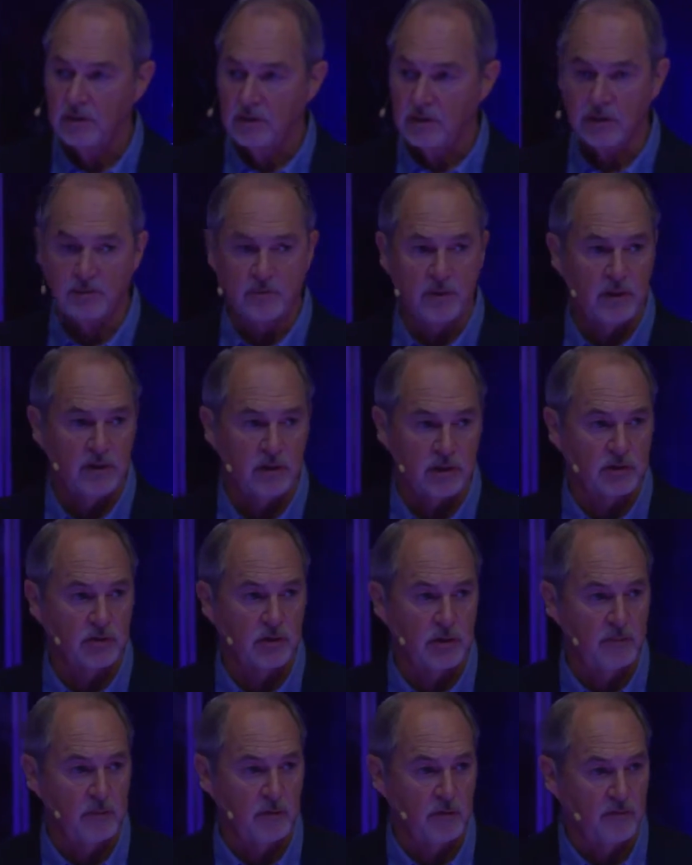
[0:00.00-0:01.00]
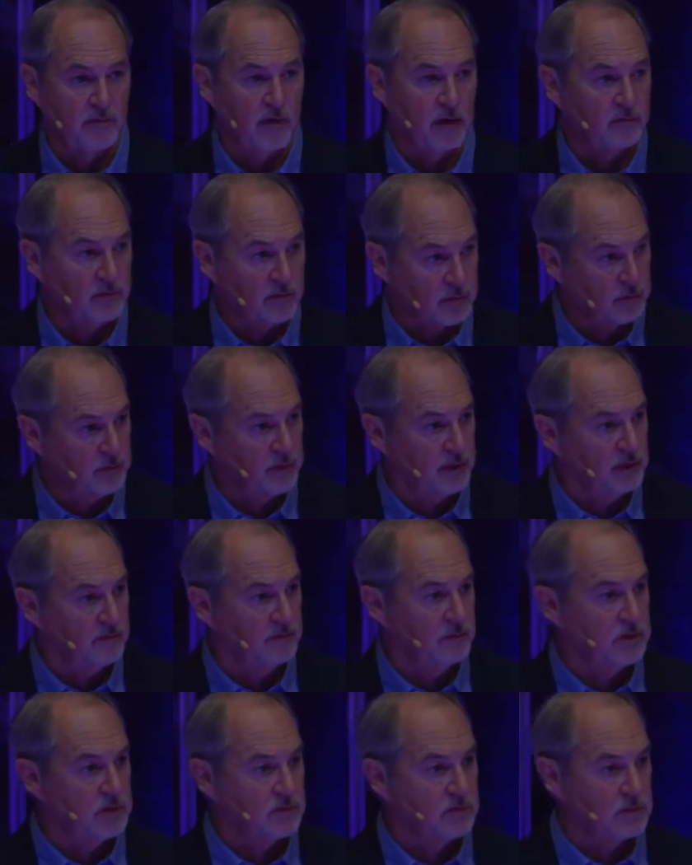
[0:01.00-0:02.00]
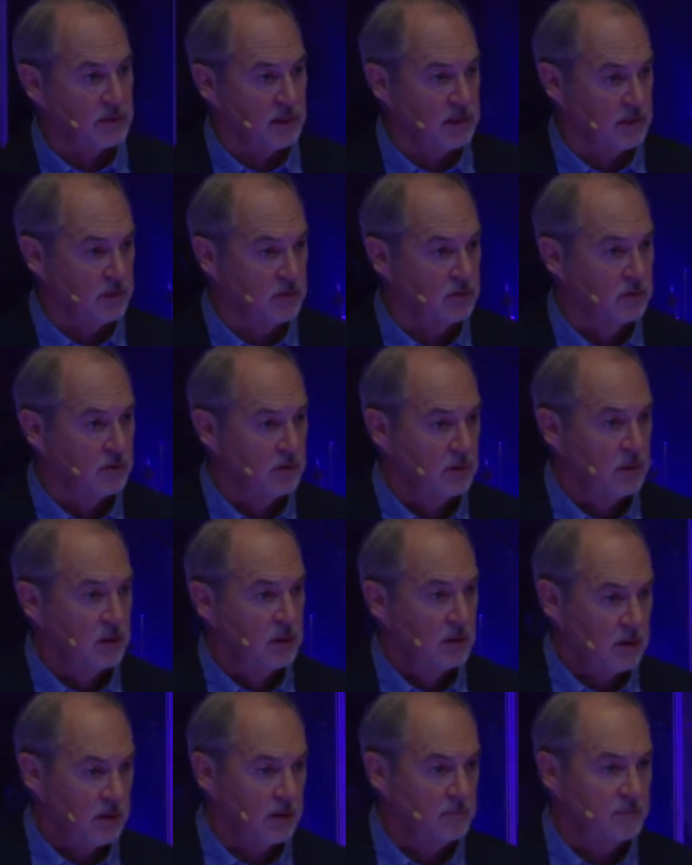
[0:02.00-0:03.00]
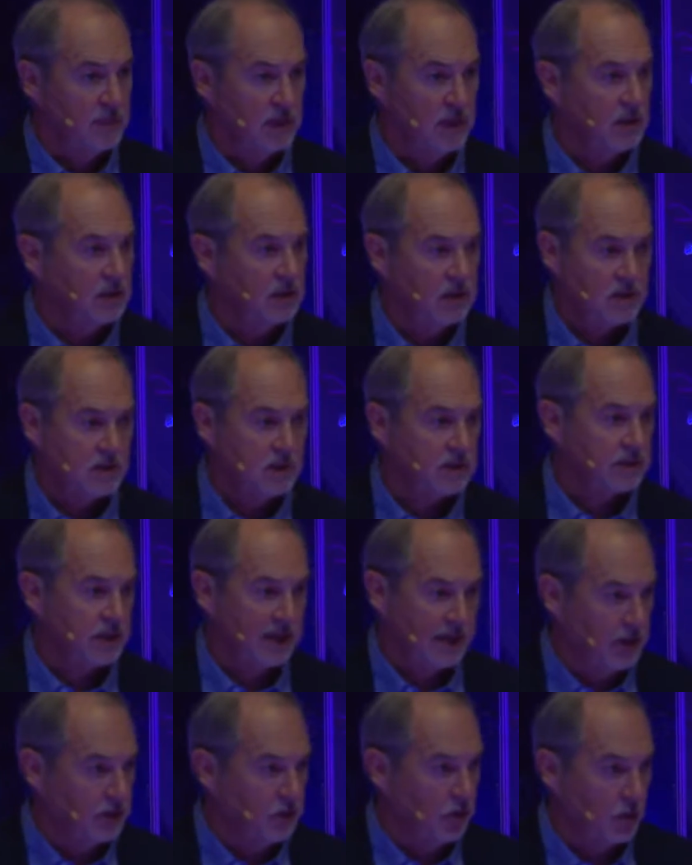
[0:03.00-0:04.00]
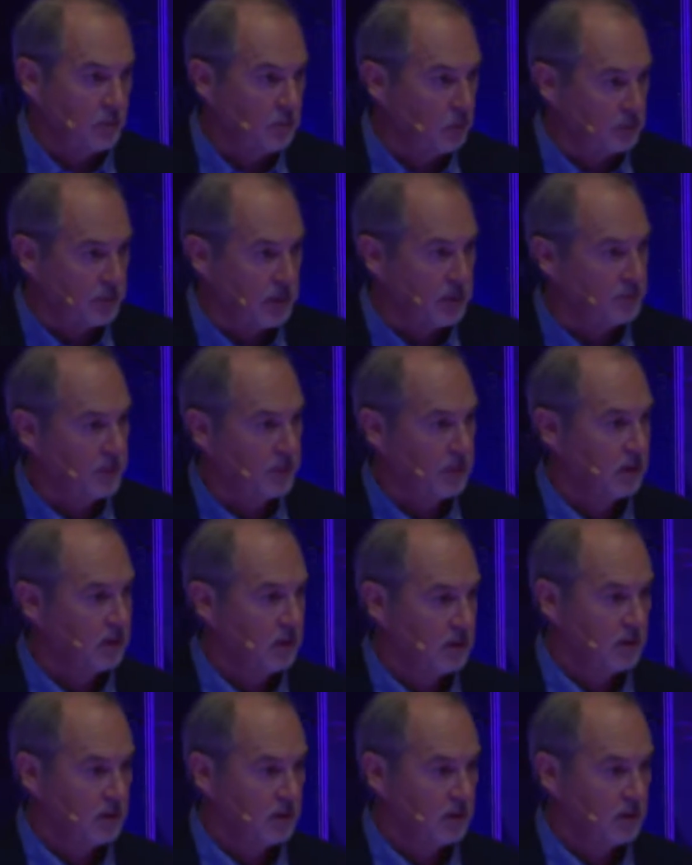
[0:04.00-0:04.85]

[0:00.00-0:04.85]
Just there's going to be revival through individuals like you and me, just kind of normal people.